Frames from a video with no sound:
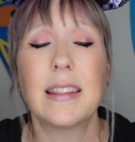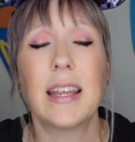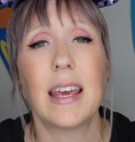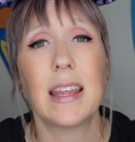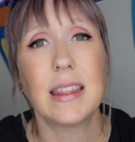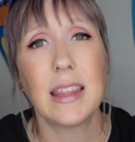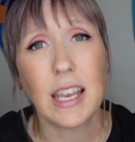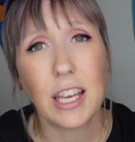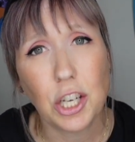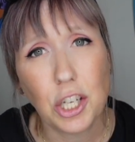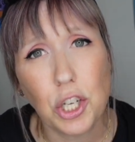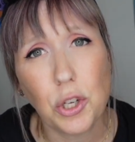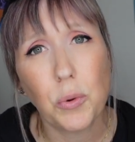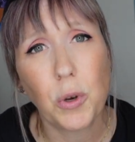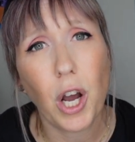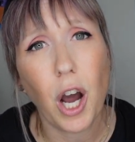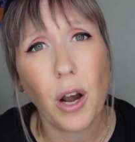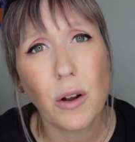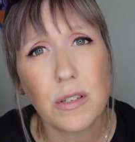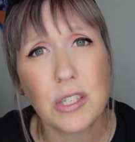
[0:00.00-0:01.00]
They think new
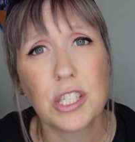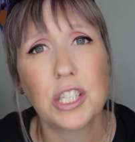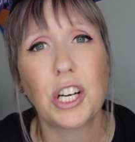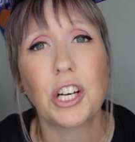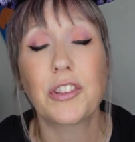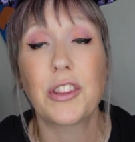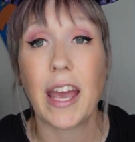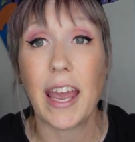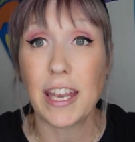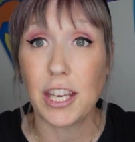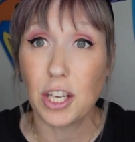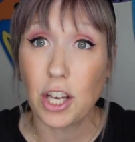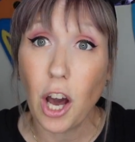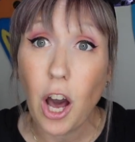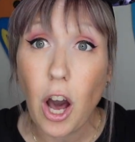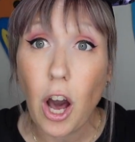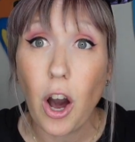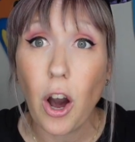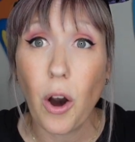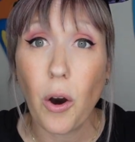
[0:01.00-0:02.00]
coaster, they
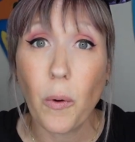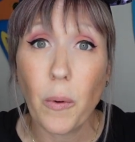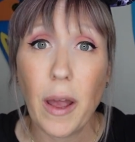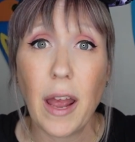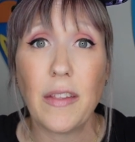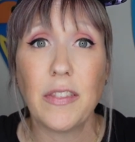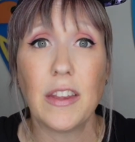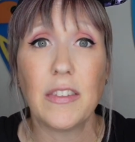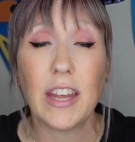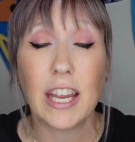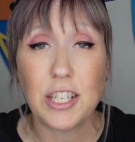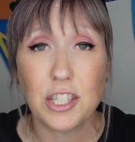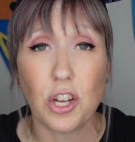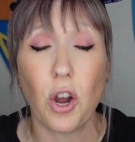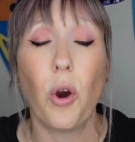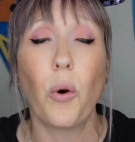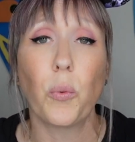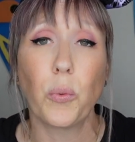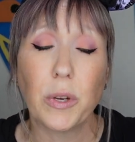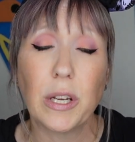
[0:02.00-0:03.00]
go, and then they
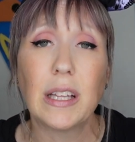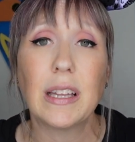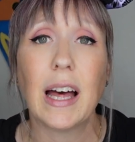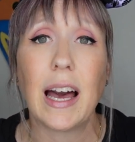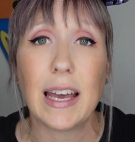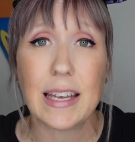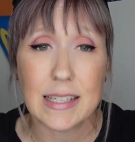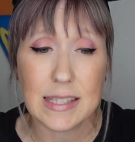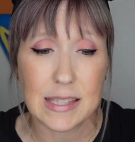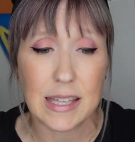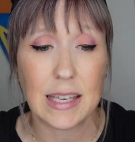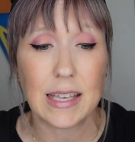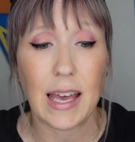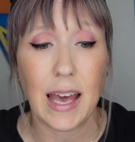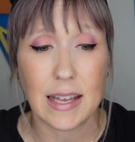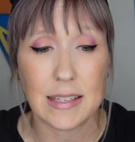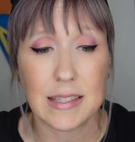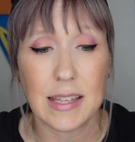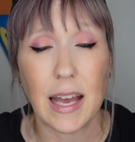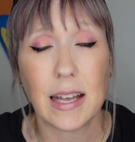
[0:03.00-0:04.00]
don't realize that,
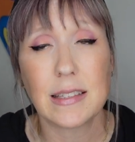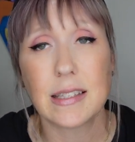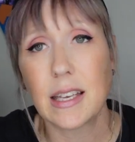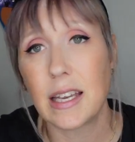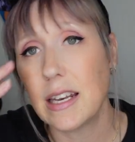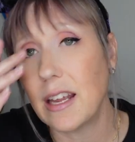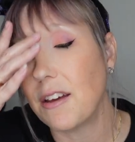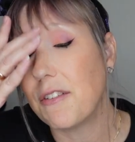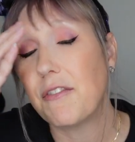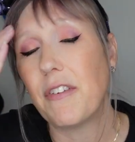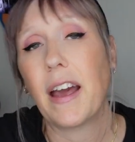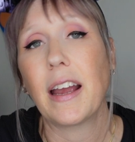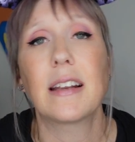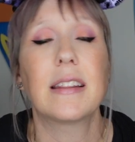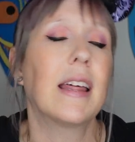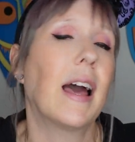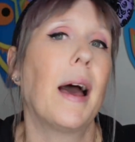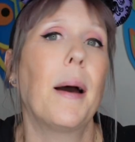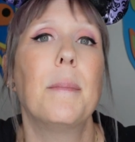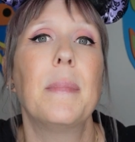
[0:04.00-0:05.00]
yes, that's going to affect
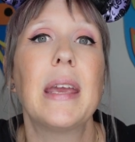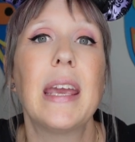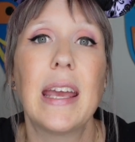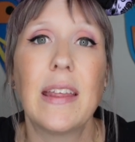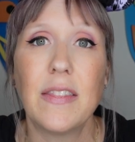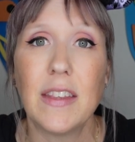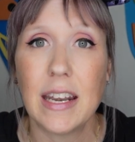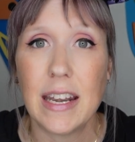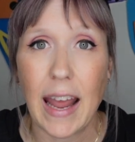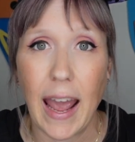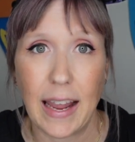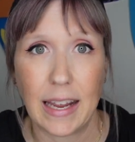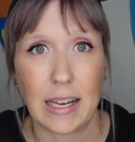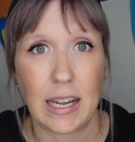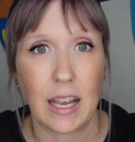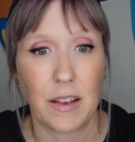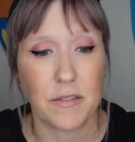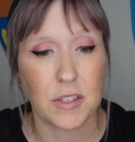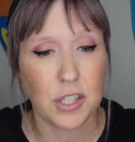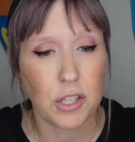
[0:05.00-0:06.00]
them in the
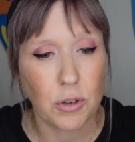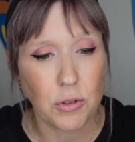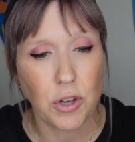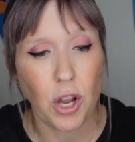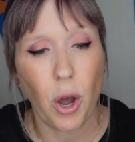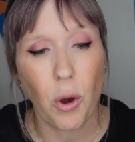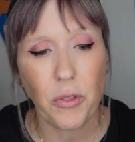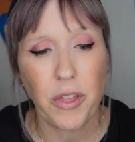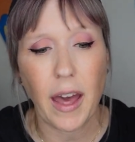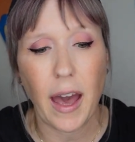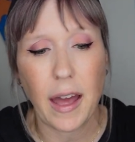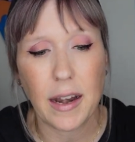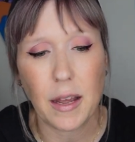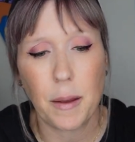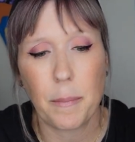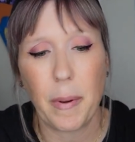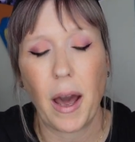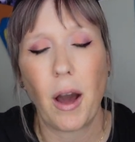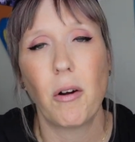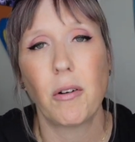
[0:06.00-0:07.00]
negative. So know that
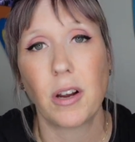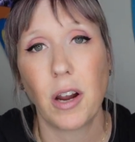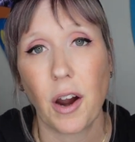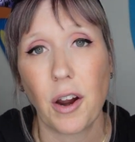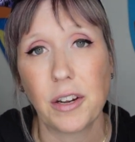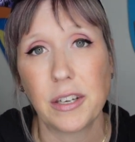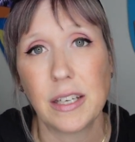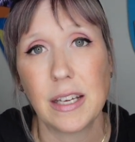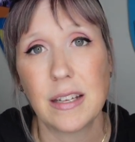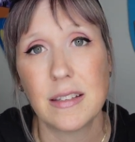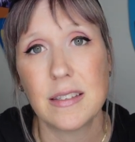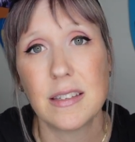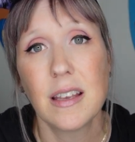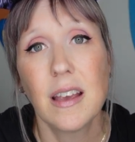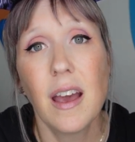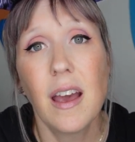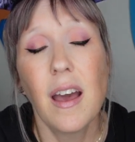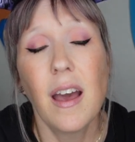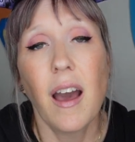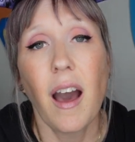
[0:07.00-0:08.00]
about Guardians
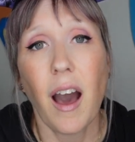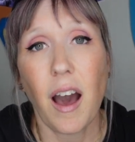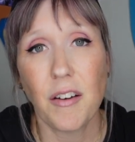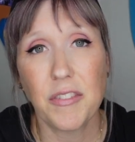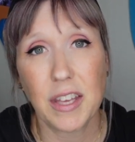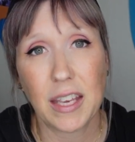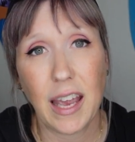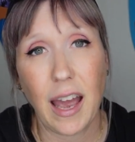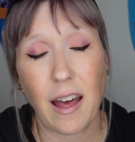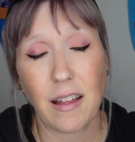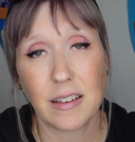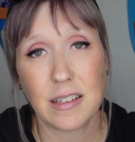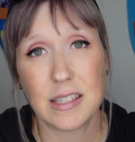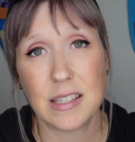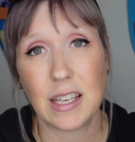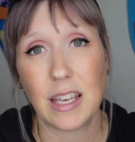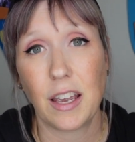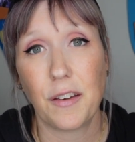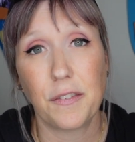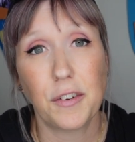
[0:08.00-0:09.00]
of the
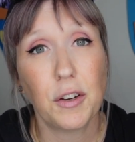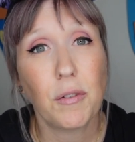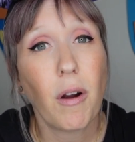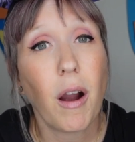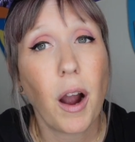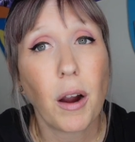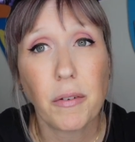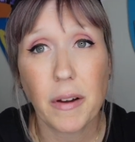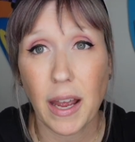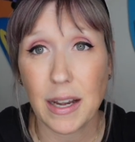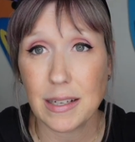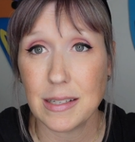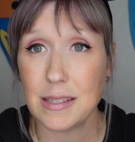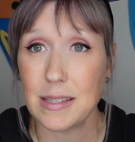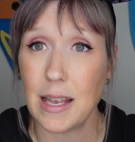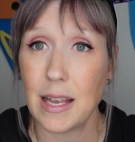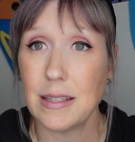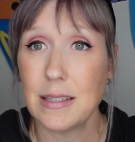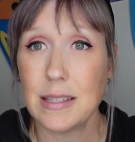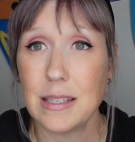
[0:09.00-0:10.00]
Galaxy. If you're already
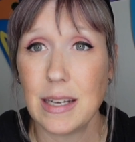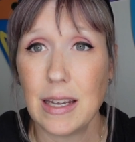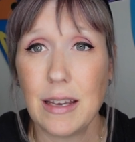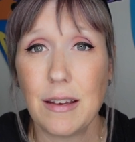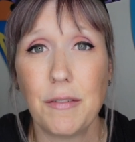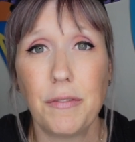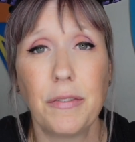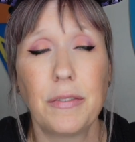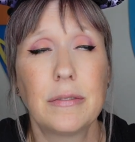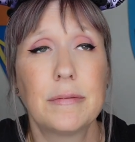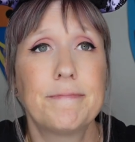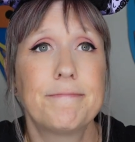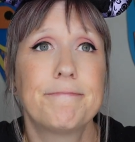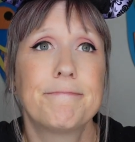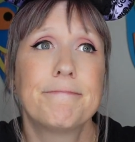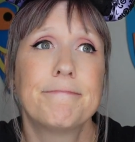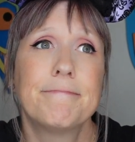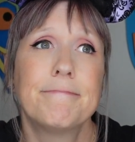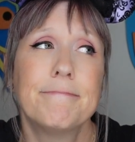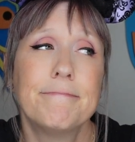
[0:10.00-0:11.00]
sensitive,
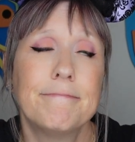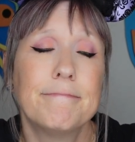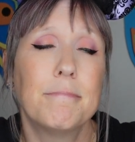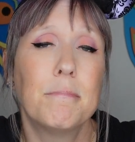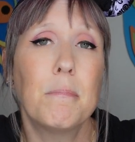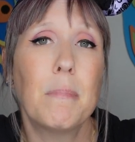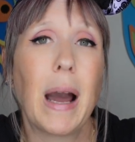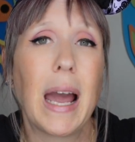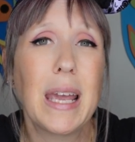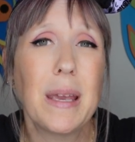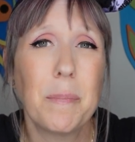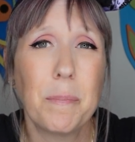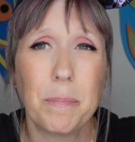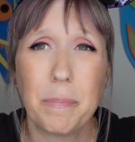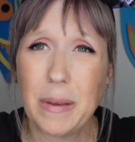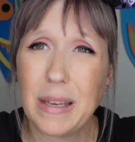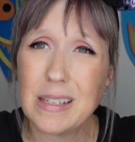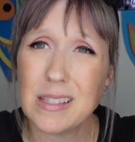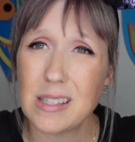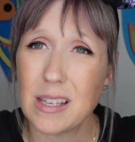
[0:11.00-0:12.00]
might
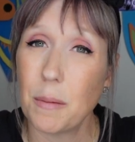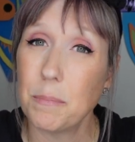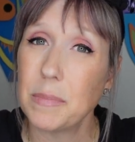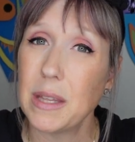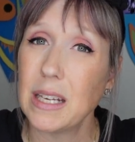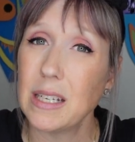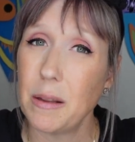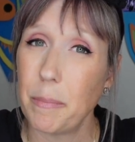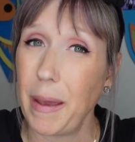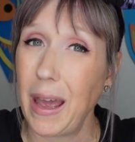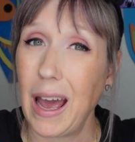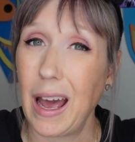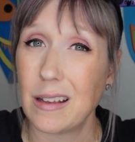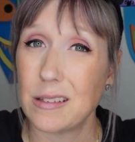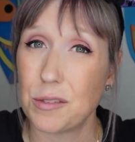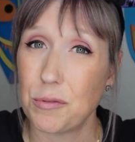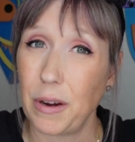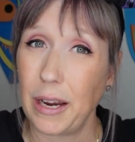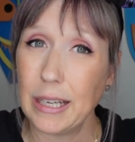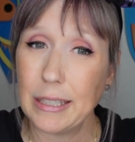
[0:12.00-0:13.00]
be something to
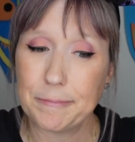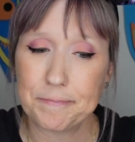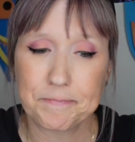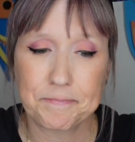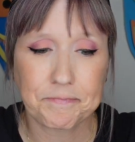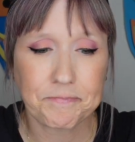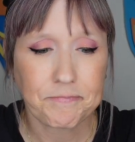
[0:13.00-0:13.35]
pass, right?